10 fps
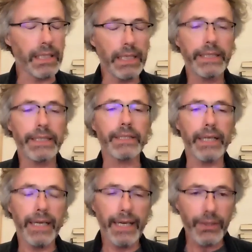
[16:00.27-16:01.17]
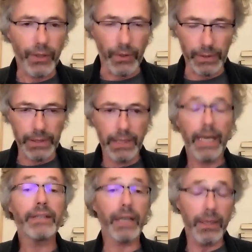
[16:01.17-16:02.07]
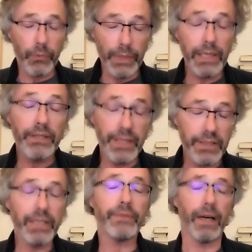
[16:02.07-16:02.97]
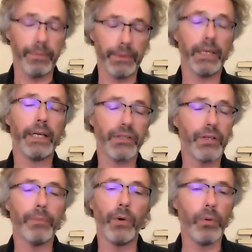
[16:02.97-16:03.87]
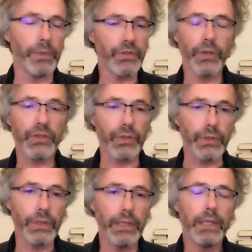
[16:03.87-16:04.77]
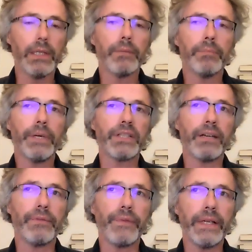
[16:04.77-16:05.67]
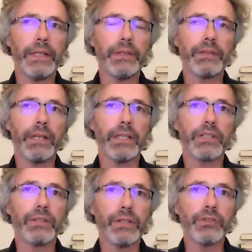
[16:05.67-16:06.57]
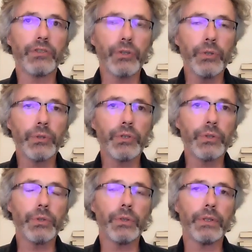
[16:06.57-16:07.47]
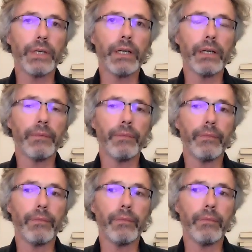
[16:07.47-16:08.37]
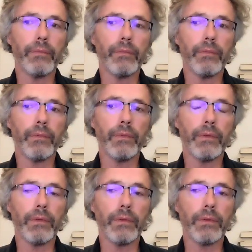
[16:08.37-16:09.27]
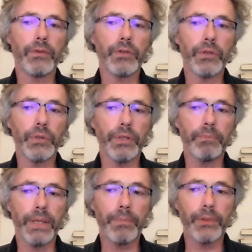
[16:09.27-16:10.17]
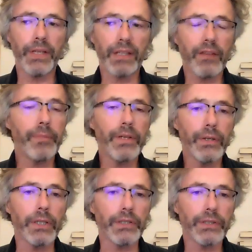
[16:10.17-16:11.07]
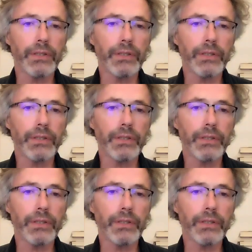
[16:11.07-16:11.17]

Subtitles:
like it at all. And I really did give up at some moments also. But I felt it's not true to the people that have been hurt